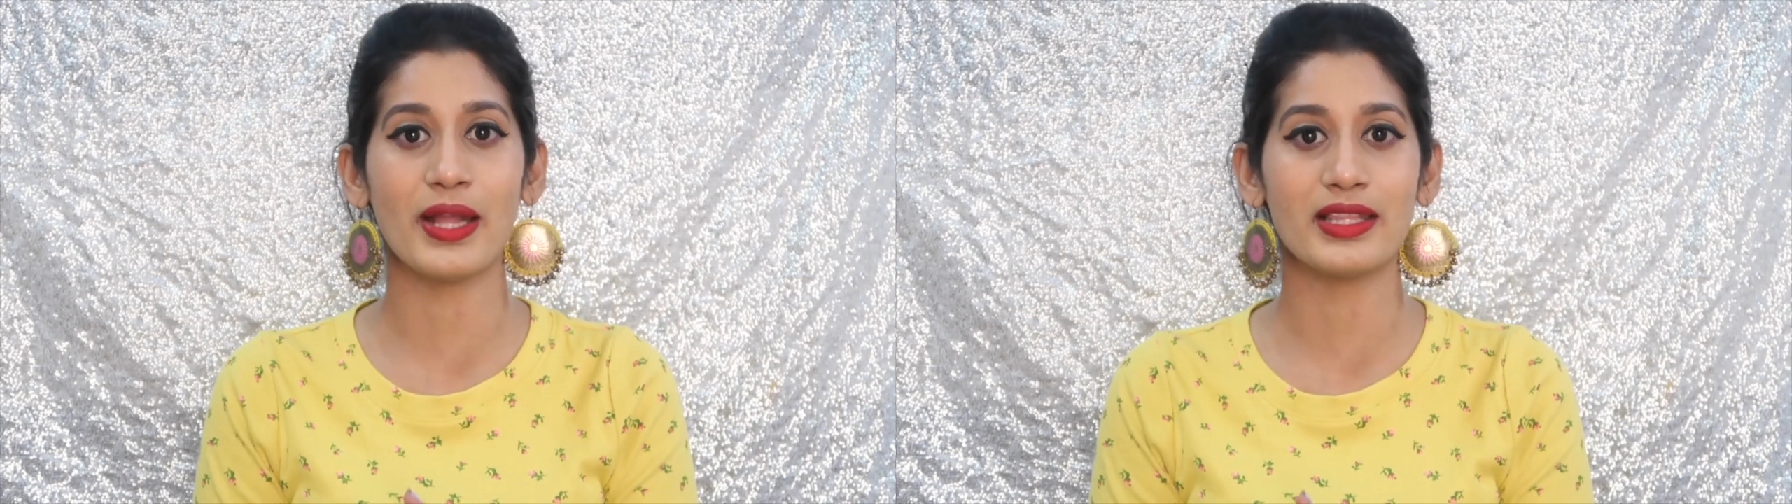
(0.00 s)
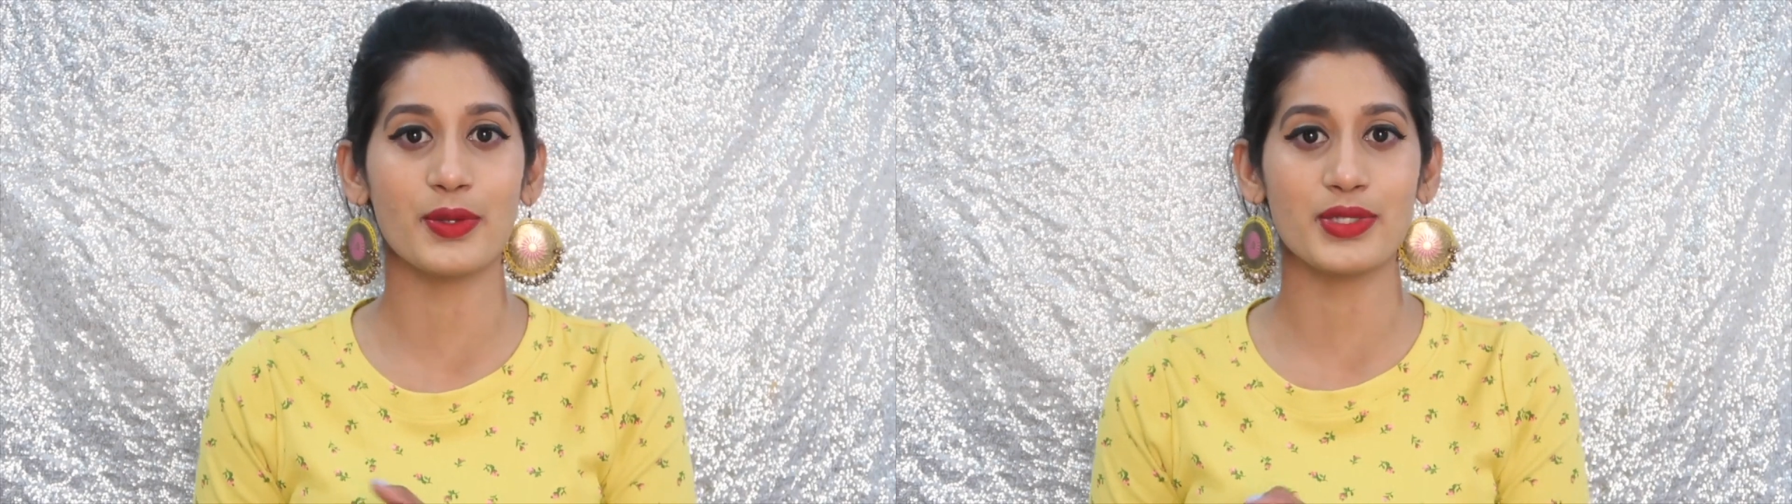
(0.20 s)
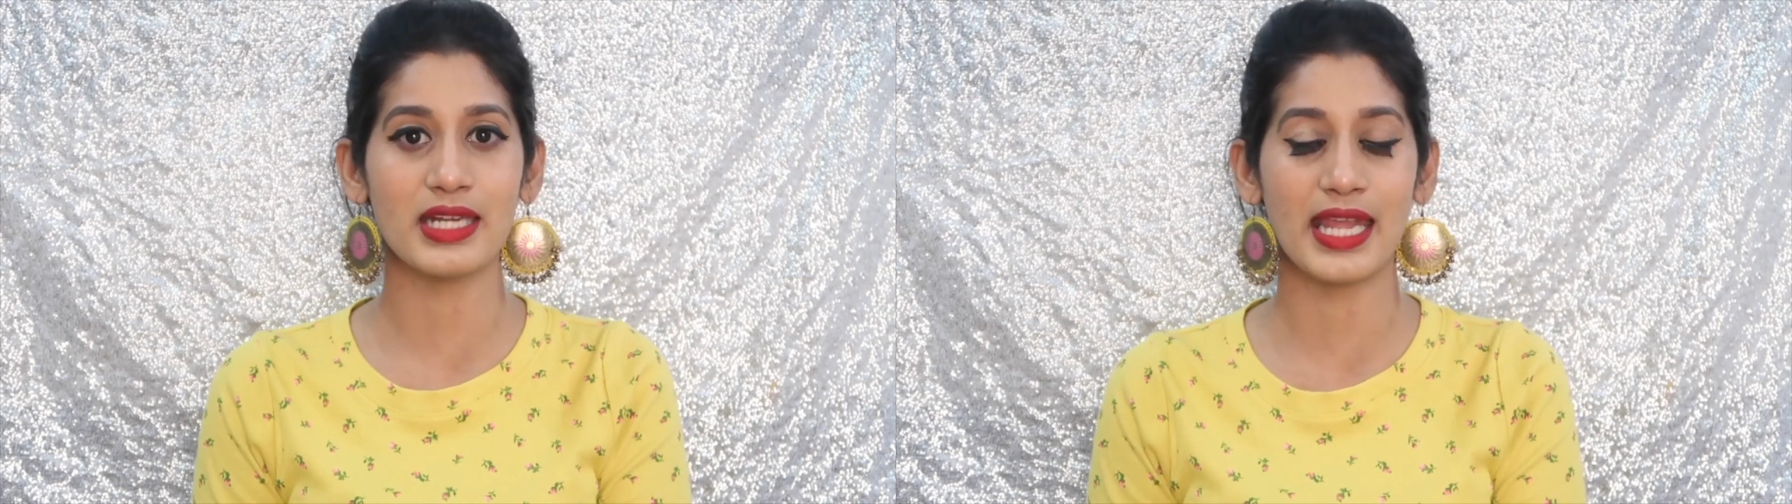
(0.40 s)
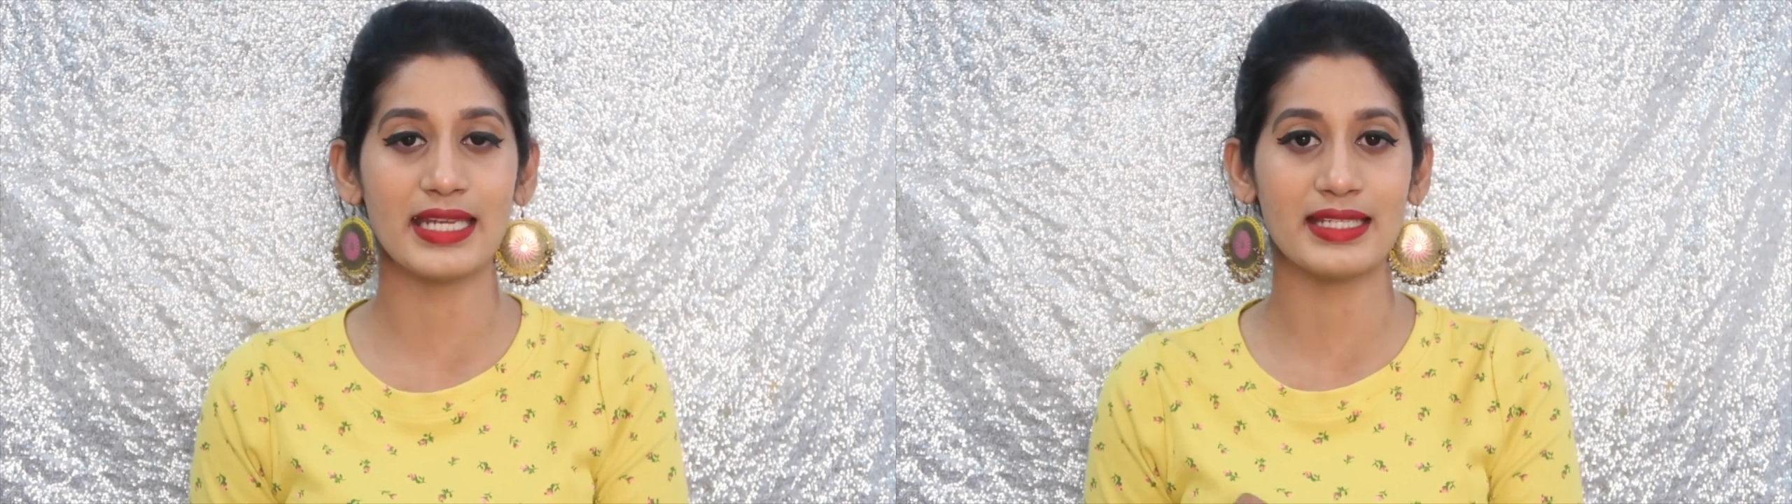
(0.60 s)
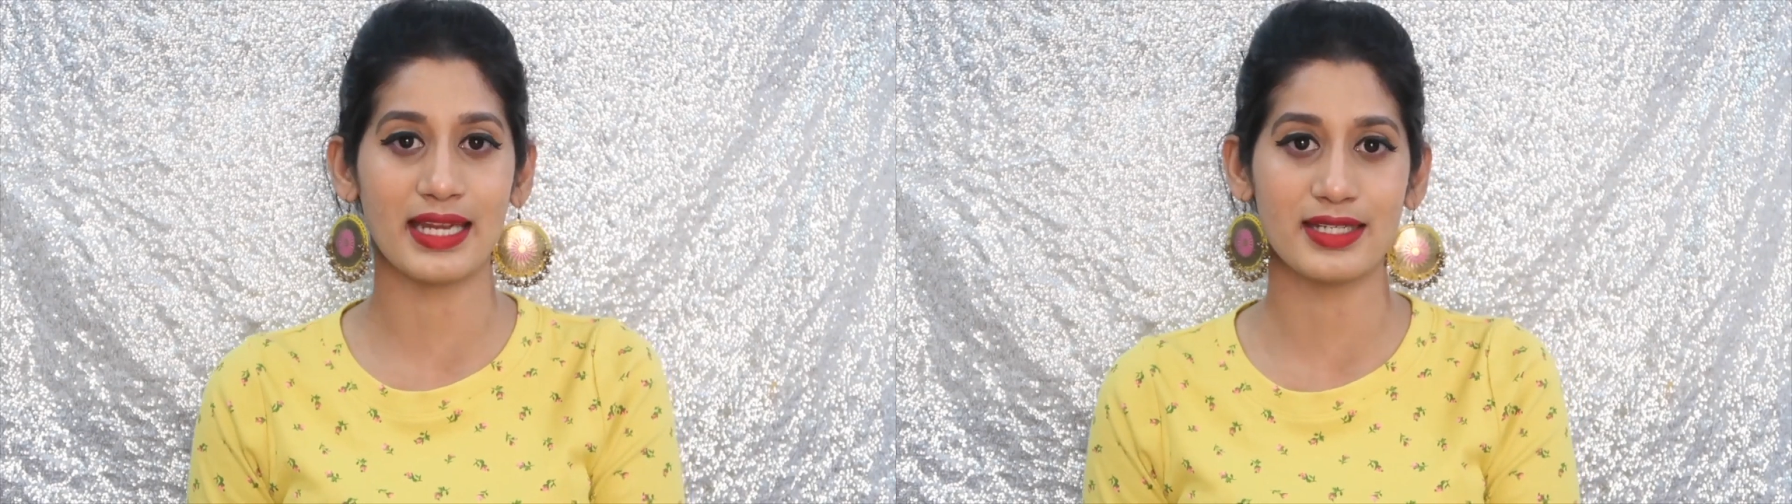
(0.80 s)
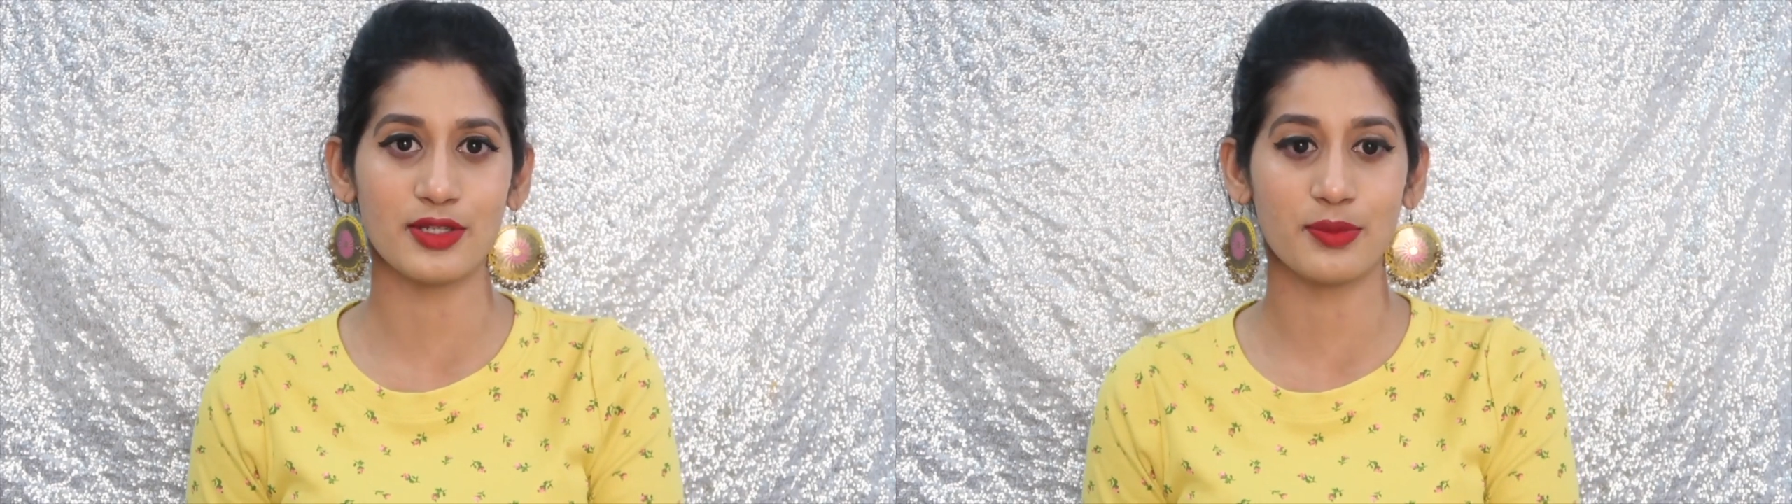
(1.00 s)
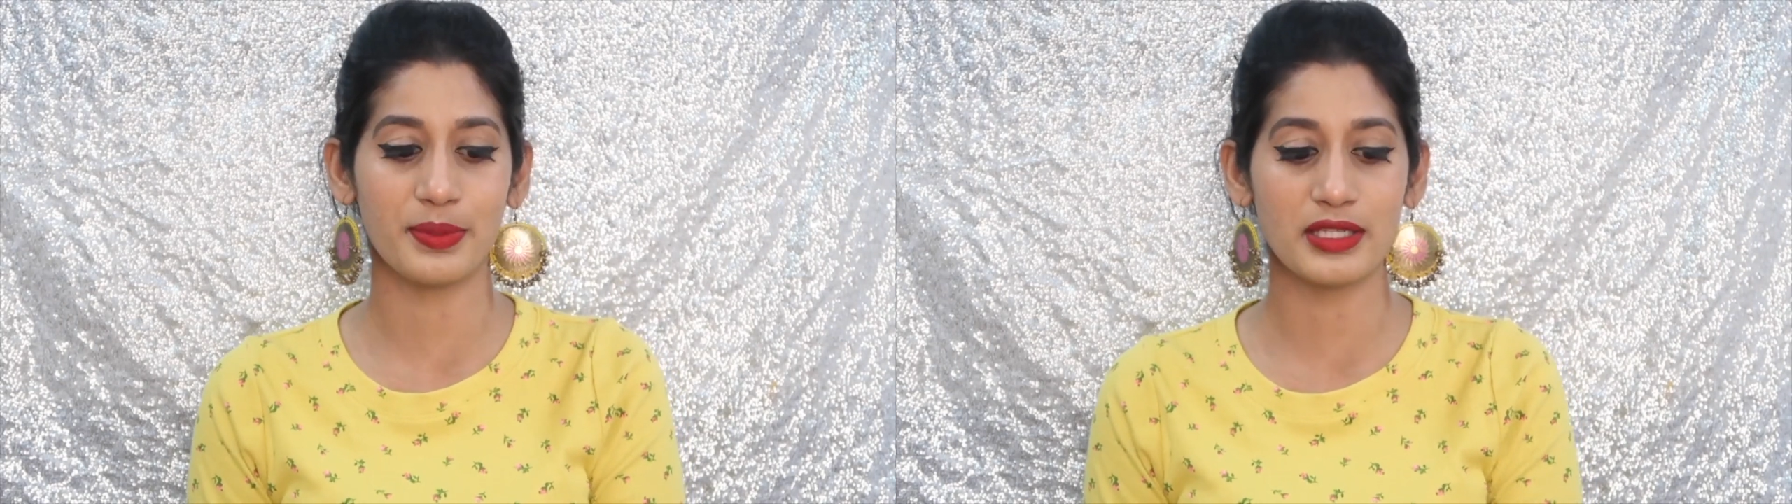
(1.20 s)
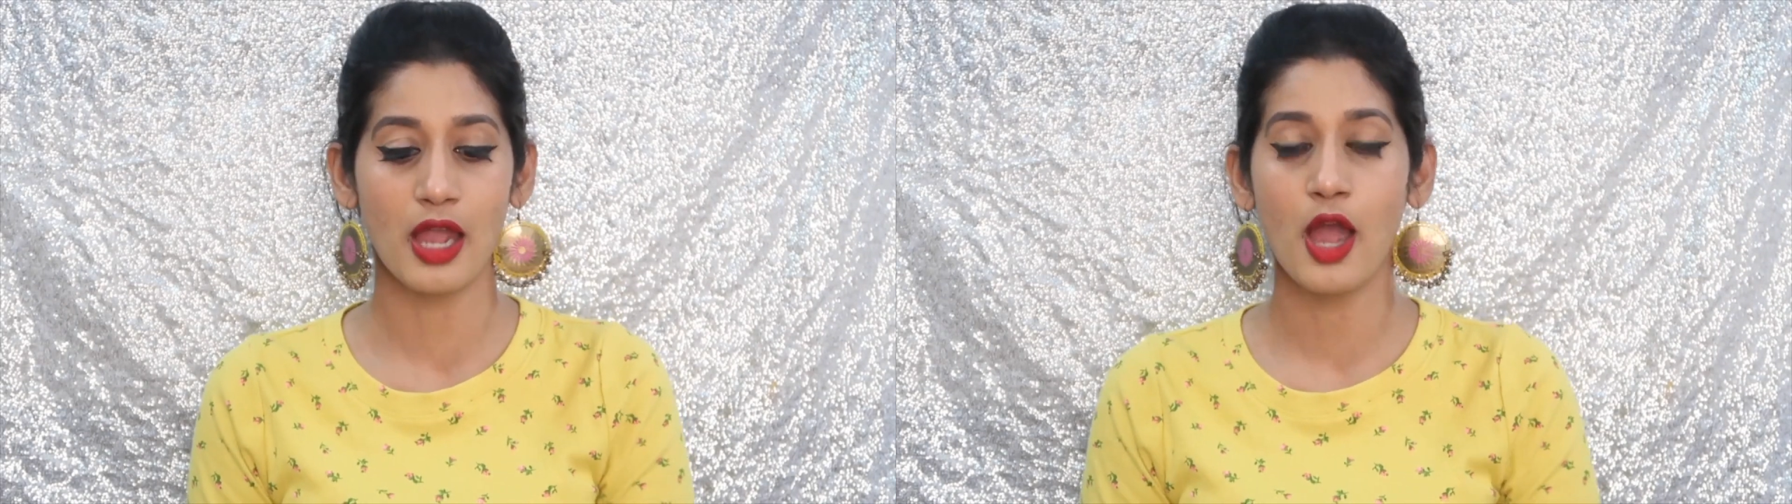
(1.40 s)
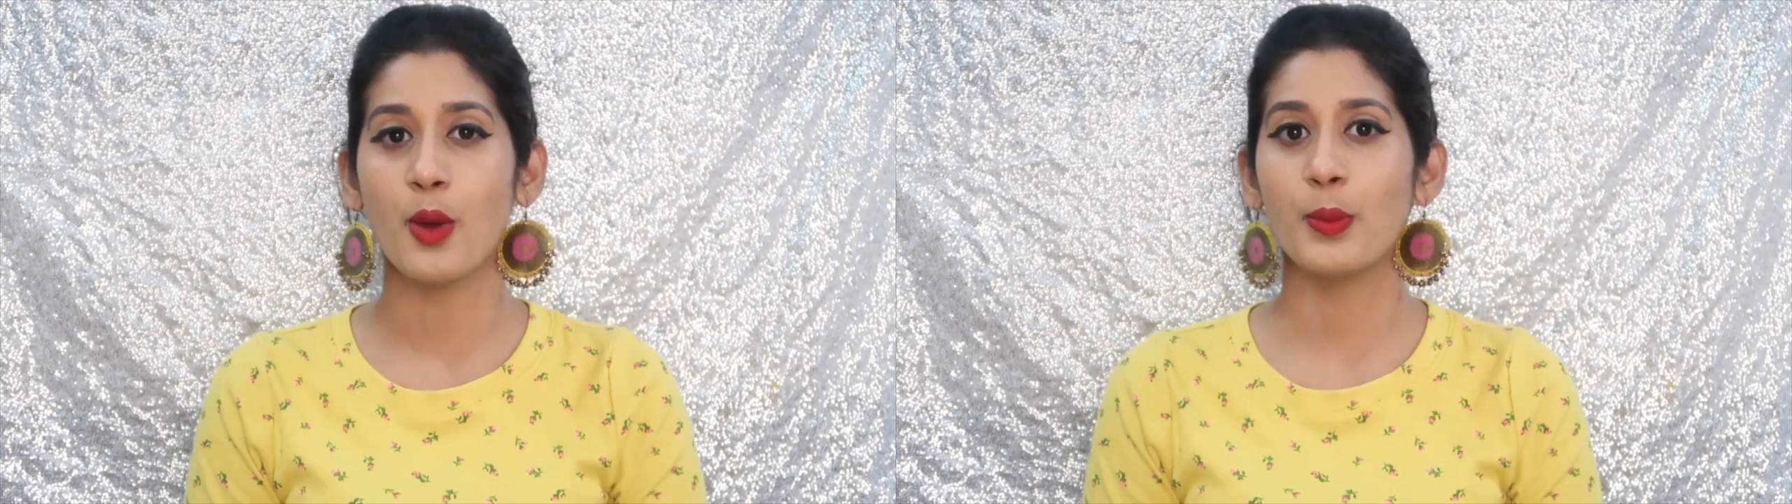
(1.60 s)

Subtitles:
1,890 rupees,